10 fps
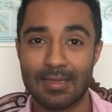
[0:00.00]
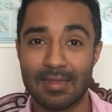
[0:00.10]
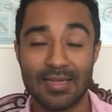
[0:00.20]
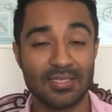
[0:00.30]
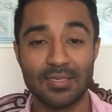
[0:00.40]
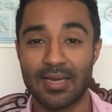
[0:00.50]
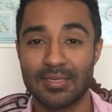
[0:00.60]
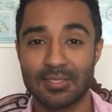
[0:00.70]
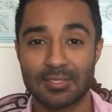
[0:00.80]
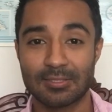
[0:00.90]
That's it,
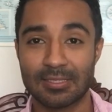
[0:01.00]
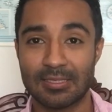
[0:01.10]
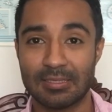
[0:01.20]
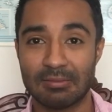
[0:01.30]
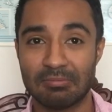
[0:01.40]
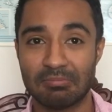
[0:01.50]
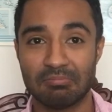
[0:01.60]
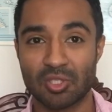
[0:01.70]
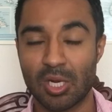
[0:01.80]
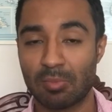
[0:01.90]
guys.
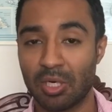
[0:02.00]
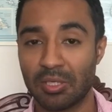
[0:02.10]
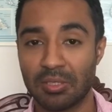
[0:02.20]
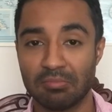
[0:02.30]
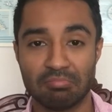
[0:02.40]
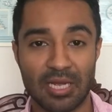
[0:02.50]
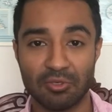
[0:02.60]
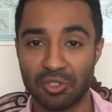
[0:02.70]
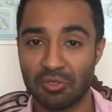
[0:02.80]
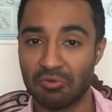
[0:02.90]
Stock market, Dow
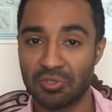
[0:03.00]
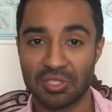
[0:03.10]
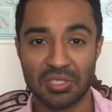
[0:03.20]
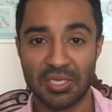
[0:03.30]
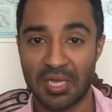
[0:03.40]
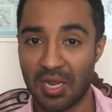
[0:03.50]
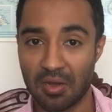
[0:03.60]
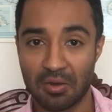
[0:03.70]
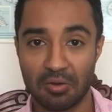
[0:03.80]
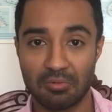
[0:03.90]
Jones doesn't
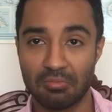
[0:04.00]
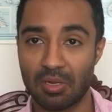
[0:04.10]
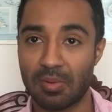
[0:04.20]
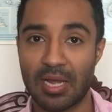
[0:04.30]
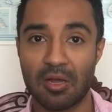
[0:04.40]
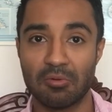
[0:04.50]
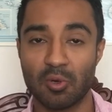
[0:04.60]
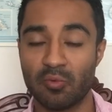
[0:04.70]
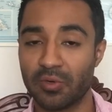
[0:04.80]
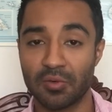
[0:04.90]
care about
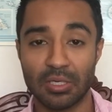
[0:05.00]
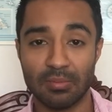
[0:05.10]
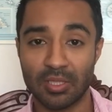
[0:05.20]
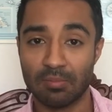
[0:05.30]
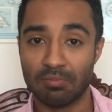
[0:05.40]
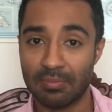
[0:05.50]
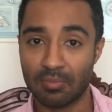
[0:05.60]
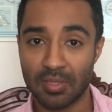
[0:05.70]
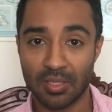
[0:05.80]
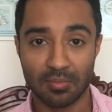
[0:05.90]
over 30 million people
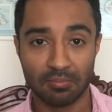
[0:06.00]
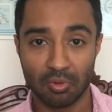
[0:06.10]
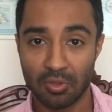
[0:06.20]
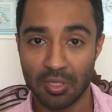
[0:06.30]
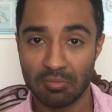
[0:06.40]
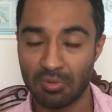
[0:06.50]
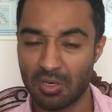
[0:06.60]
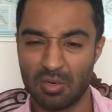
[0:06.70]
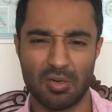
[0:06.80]
being unemployed. No,